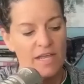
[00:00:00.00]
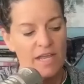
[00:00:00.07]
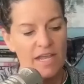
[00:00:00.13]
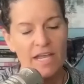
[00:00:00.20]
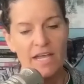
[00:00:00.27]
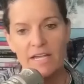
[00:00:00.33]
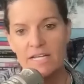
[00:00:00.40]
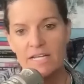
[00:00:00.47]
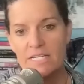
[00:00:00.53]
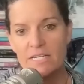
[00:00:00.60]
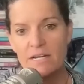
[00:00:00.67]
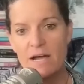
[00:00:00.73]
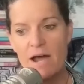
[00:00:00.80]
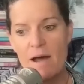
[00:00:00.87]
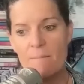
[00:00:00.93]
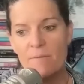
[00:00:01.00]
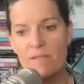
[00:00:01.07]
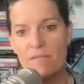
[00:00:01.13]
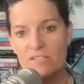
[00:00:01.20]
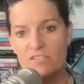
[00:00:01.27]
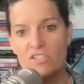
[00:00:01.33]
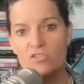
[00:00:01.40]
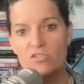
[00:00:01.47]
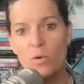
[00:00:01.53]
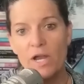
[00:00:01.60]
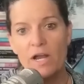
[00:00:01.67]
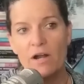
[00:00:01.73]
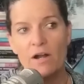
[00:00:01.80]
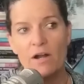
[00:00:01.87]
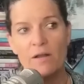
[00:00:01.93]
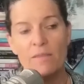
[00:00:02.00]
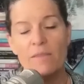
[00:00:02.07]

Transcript: And um, this is where